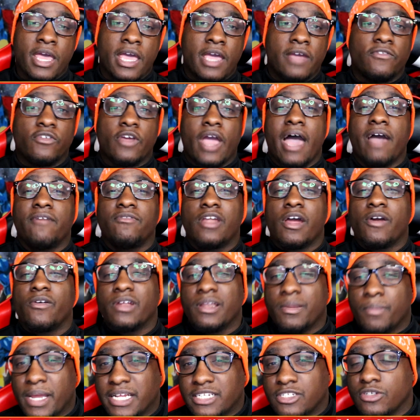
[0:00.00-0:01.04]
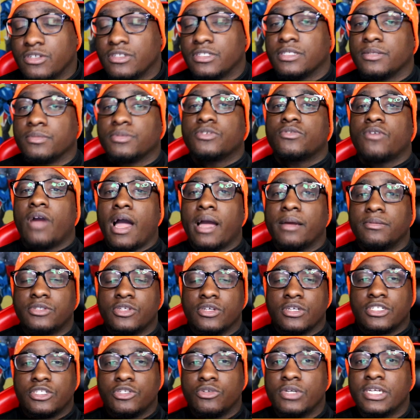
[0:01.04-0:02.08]
If you haven't already, make sure you subscribe so
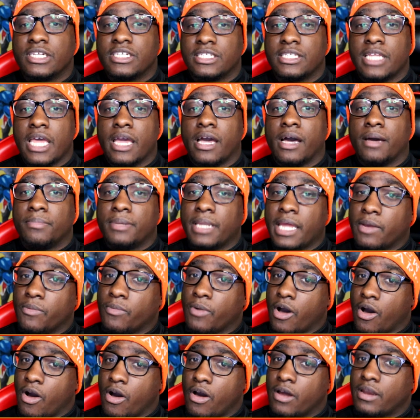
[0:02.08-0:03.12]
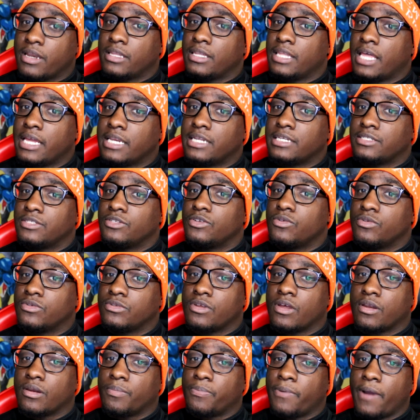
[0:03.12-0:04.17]
that you can stay updated with all the latest news
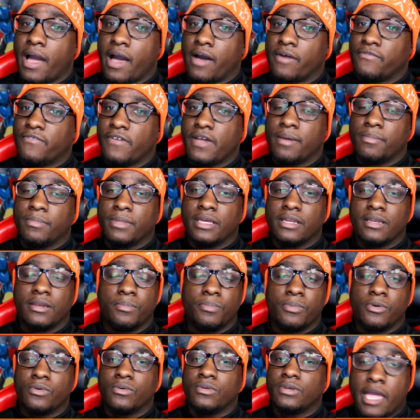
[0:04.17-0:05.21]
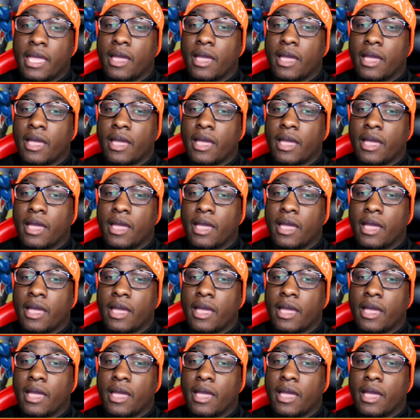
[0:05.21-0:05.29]
on the Proud Family, the Boon,